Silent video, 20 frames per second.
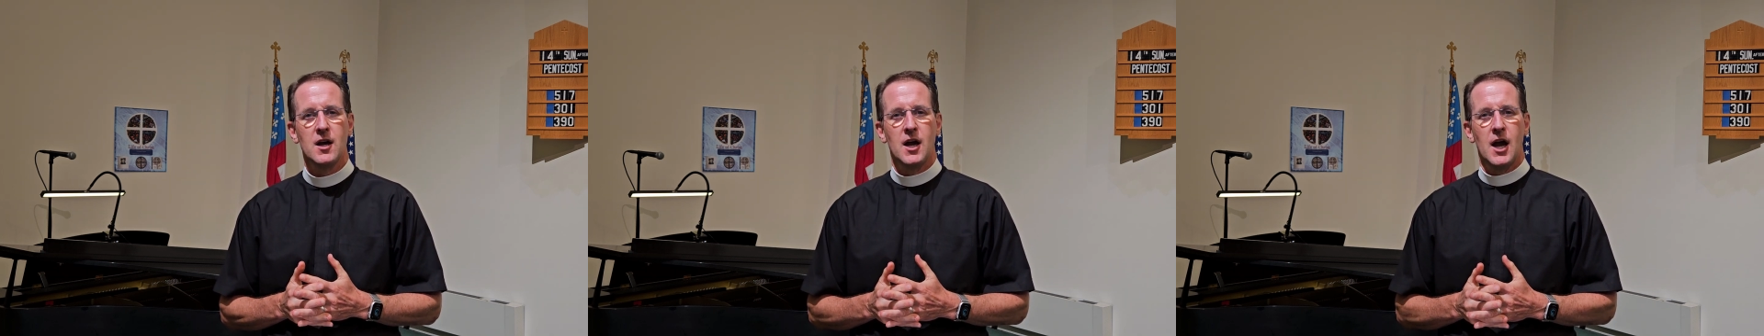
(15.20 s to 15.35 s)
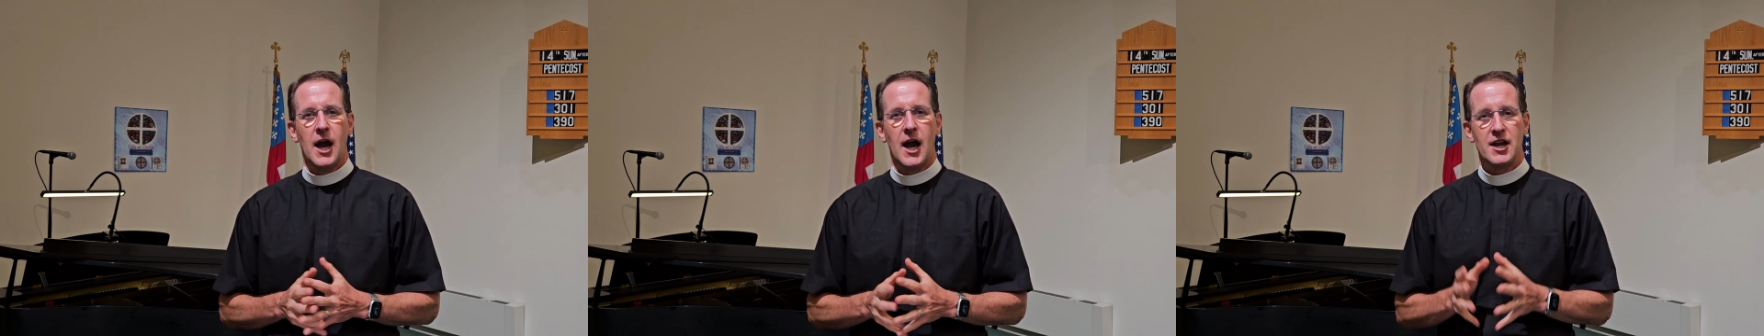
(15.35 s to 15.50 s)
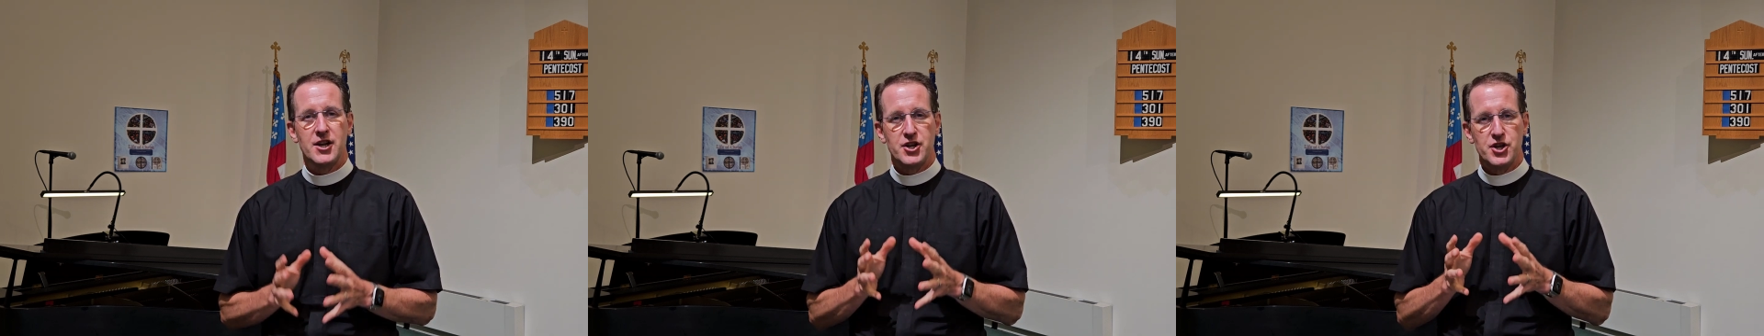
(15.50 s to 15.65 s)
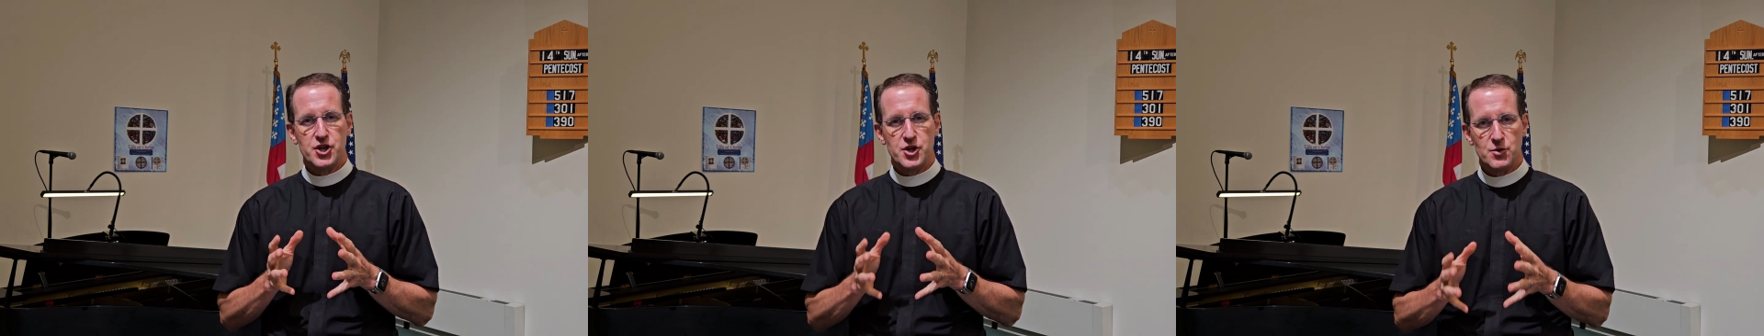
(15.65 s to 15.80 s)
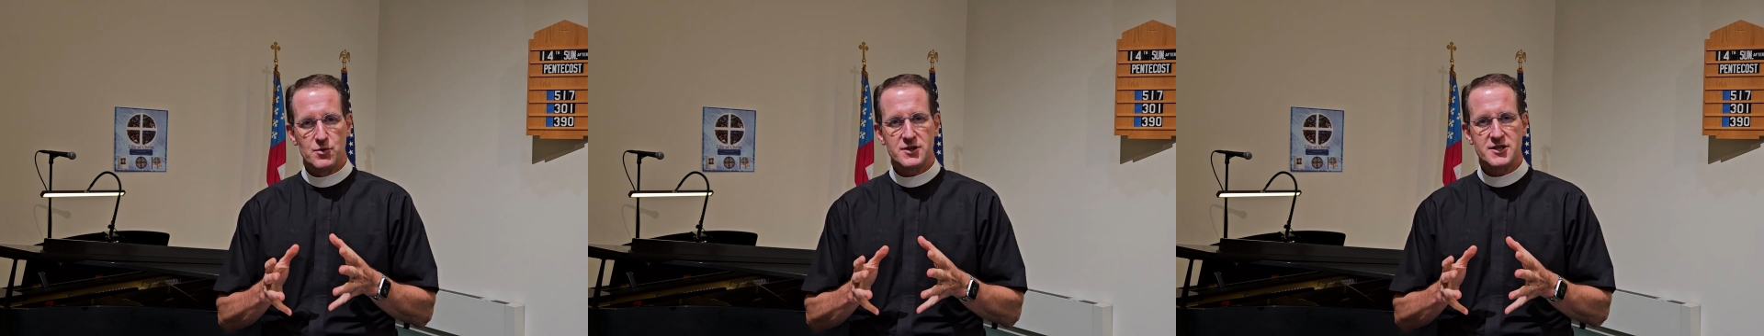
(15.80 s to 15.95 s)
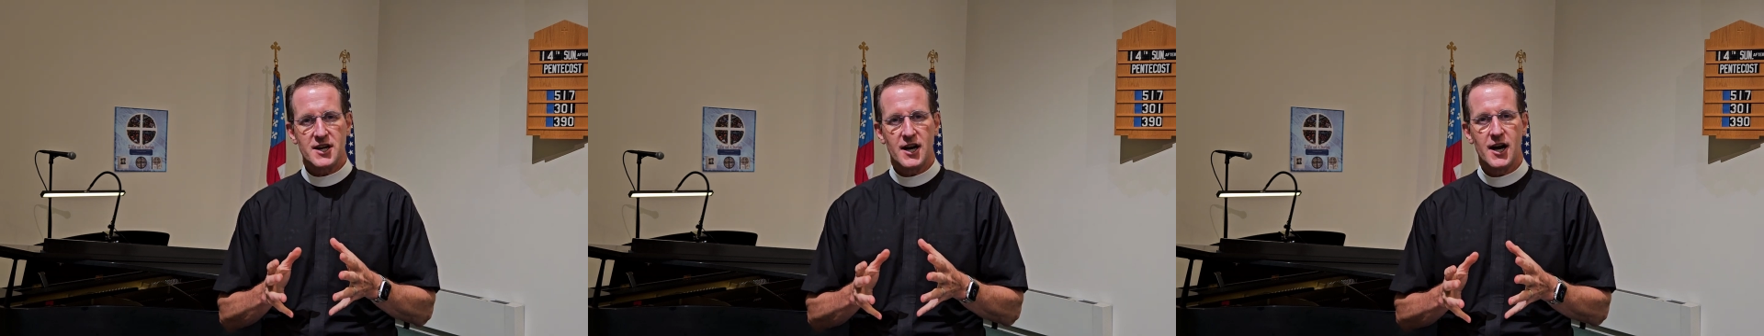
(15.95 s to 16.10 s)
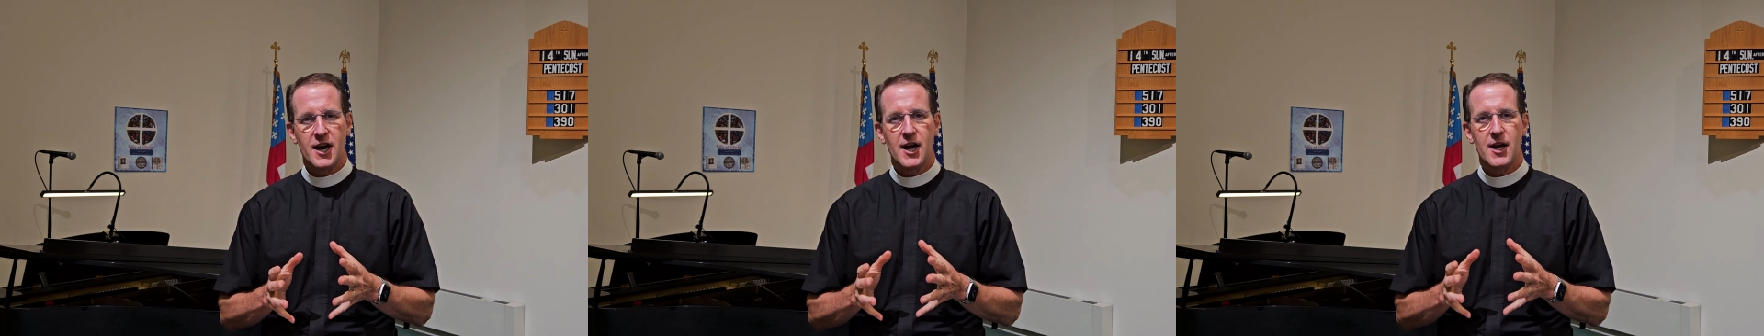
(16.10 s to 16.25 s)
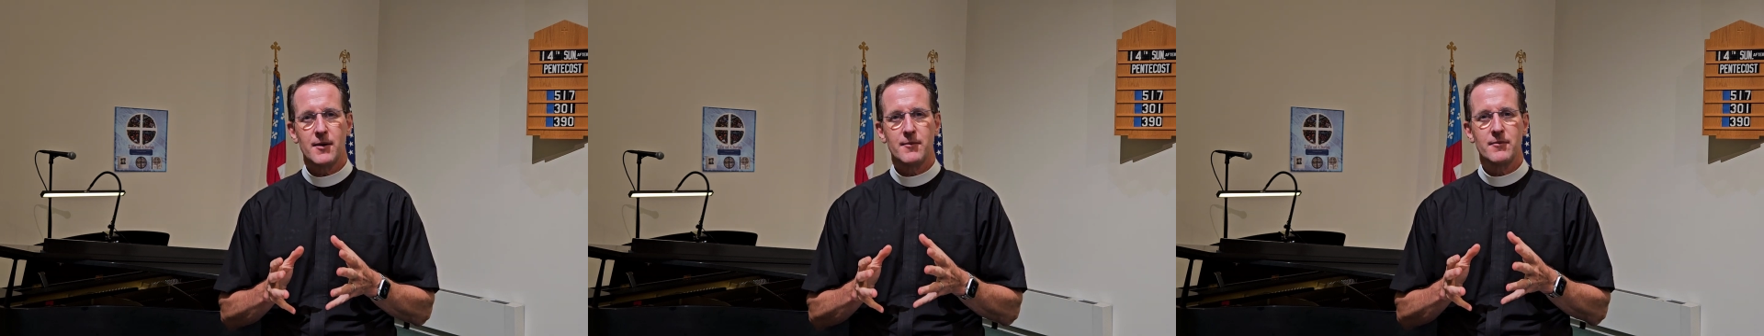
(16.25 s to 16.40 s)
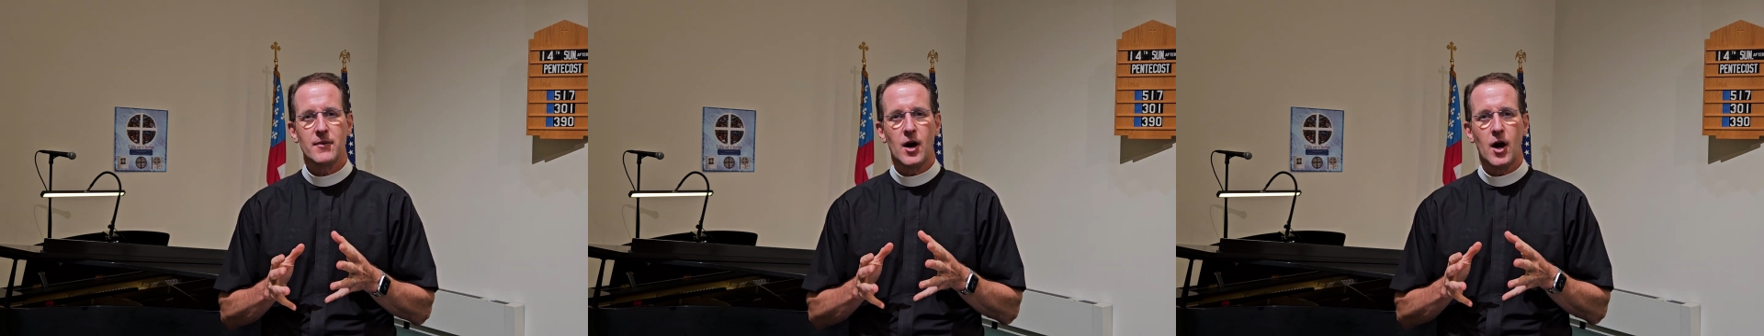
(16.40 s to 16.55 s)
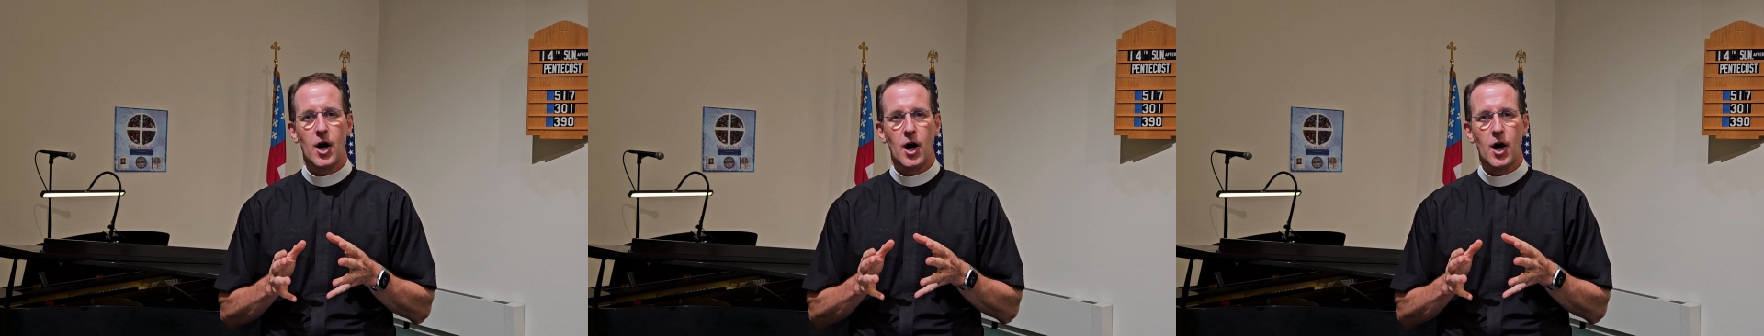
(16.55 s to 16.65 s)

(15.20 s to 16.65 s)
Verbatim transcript: At noontime